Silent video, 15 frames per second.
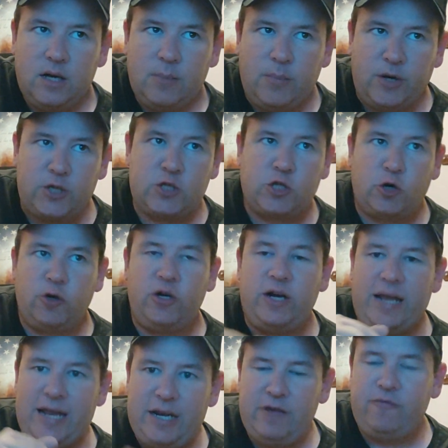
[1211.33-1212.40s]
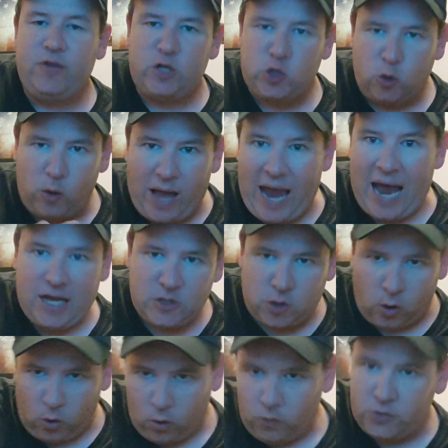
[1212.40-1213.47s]
But it's certain individual
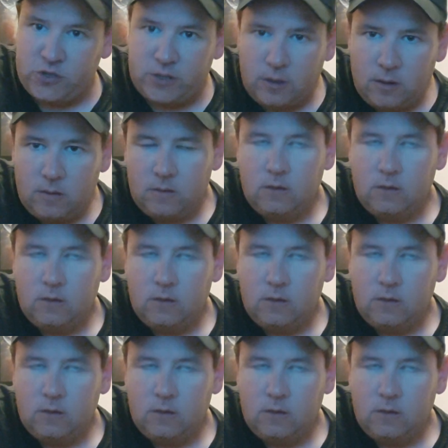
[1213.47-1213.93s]
assholes